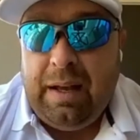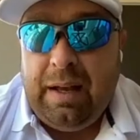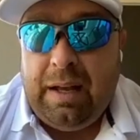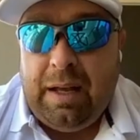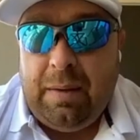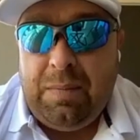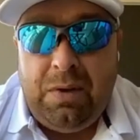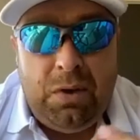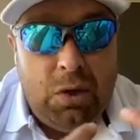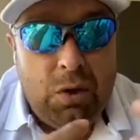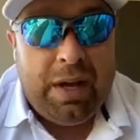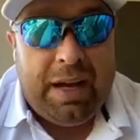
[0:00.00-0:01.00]

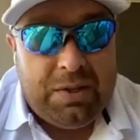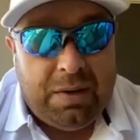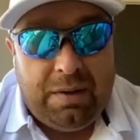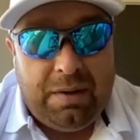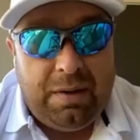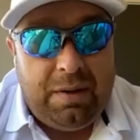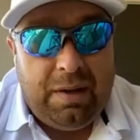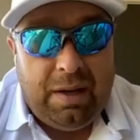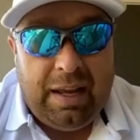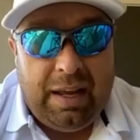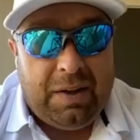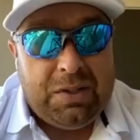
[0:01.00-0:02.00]
You guys
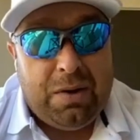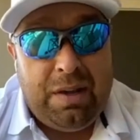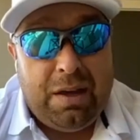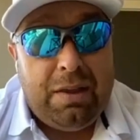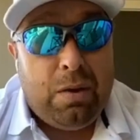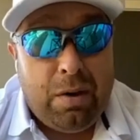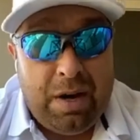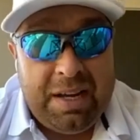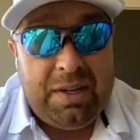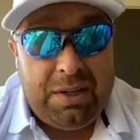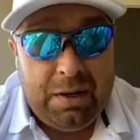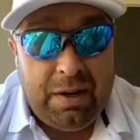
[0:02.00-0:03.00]
and gals are the
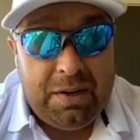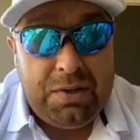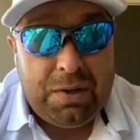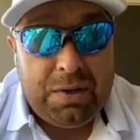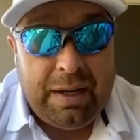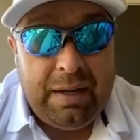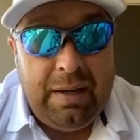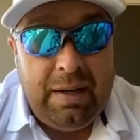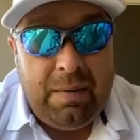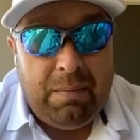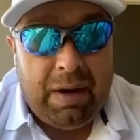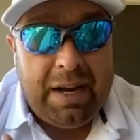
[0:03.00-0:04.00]
authorities in your industry.
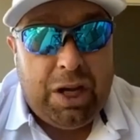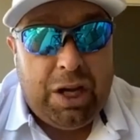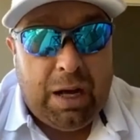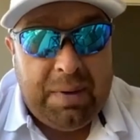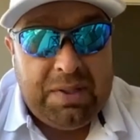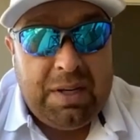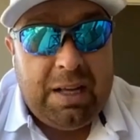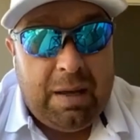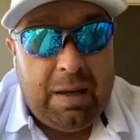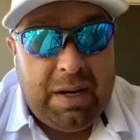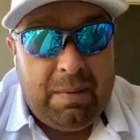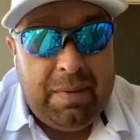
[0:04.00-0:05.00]
My job is to
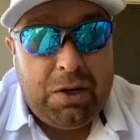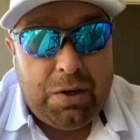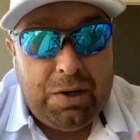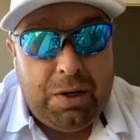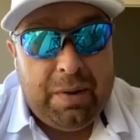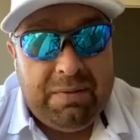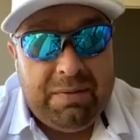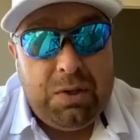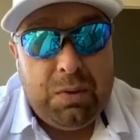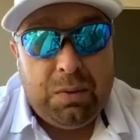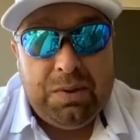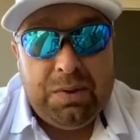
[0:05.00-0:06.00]
come in and make sure you have the
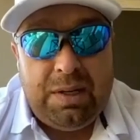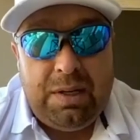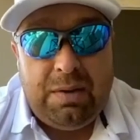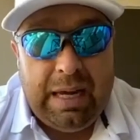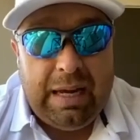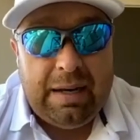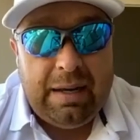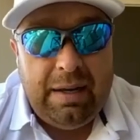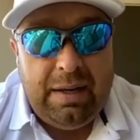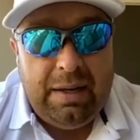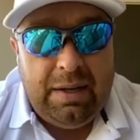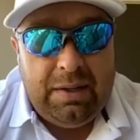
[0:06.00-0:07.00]
tools that you need.
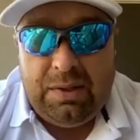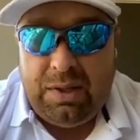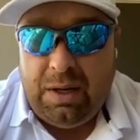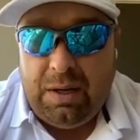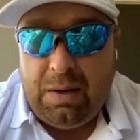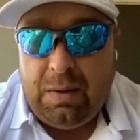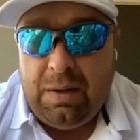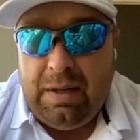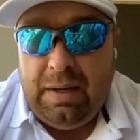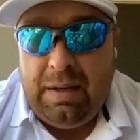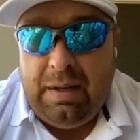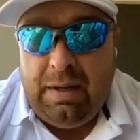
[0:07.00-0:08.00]
So
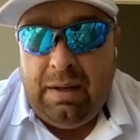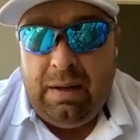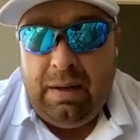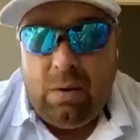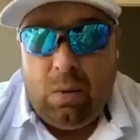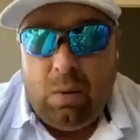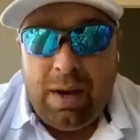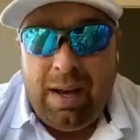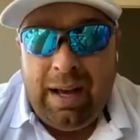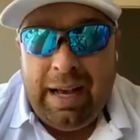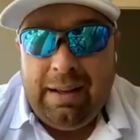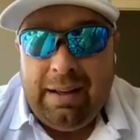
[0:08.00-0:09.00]
what
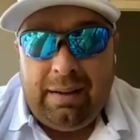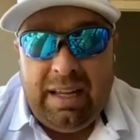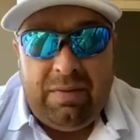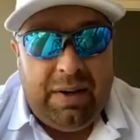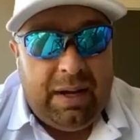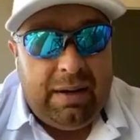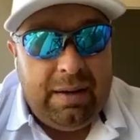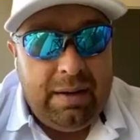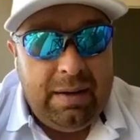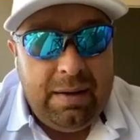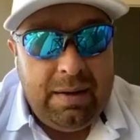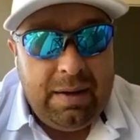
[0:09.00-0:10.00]
kind of living
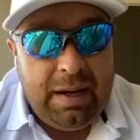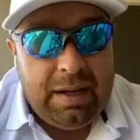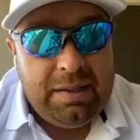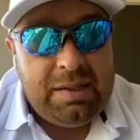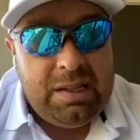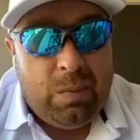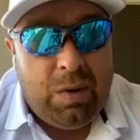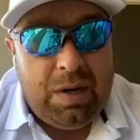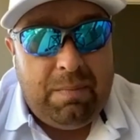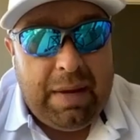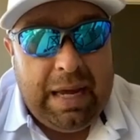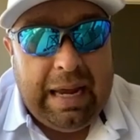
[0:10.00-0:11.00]
can
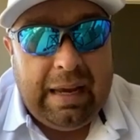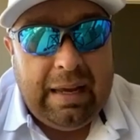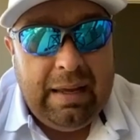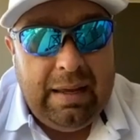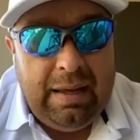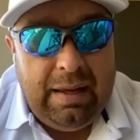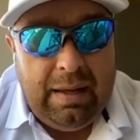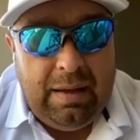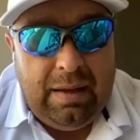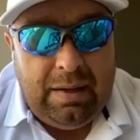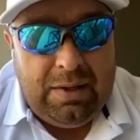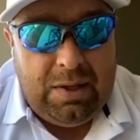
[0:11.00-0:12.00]
someone make
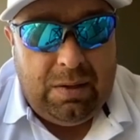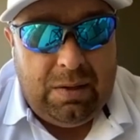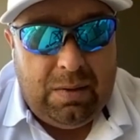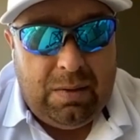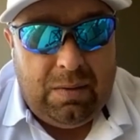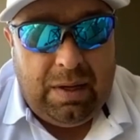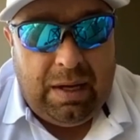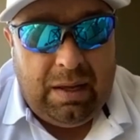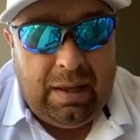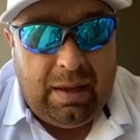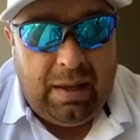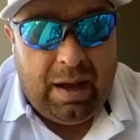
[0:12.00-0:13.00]

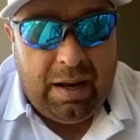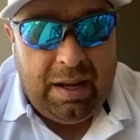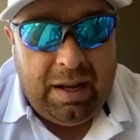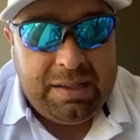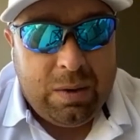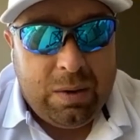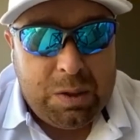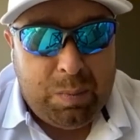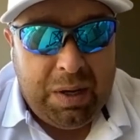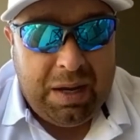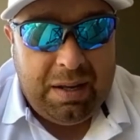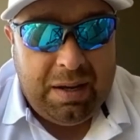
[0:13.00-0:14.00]
and the audience that we're
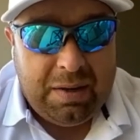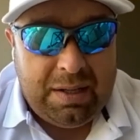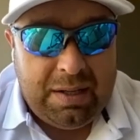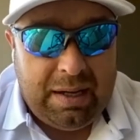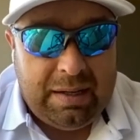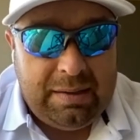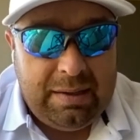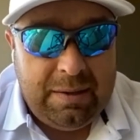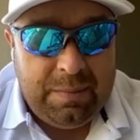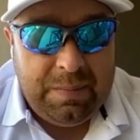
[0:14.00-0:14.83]
speaking here, Denise,